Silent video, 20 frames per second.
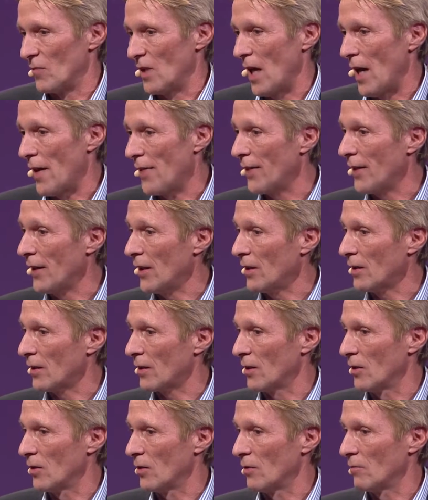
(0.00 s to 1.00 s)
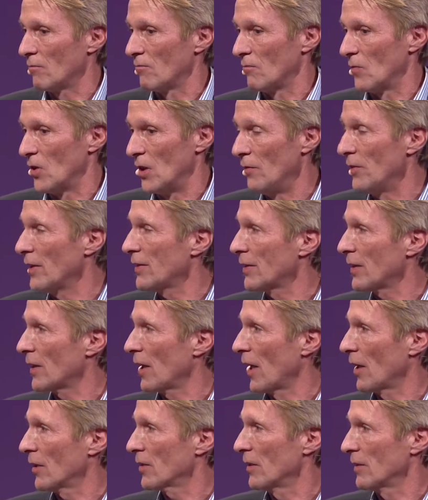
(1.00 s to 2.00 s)
I think
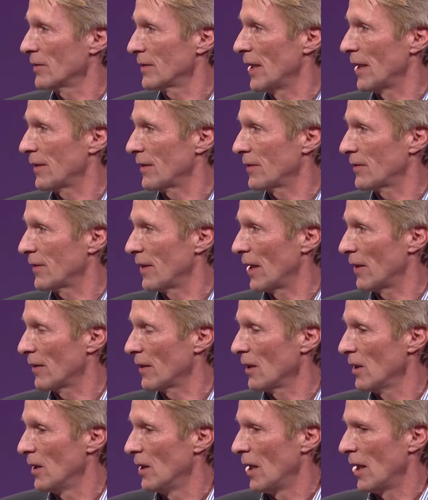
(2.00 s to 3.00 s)
investigation is necessary,